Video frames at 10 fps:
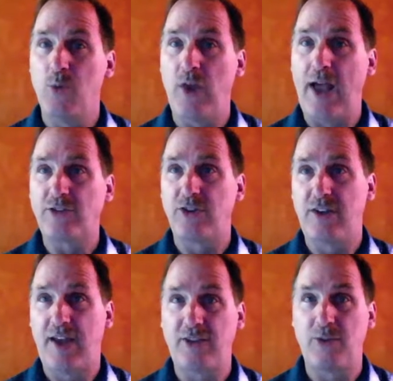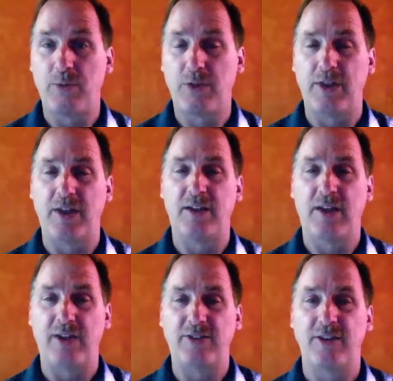it won't actually test what we think
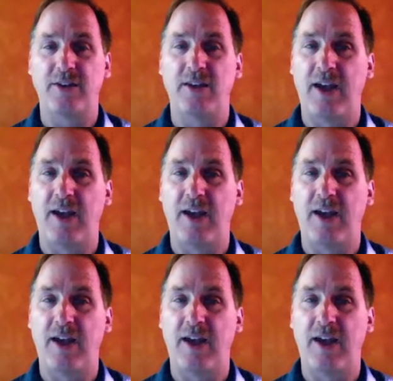it tested,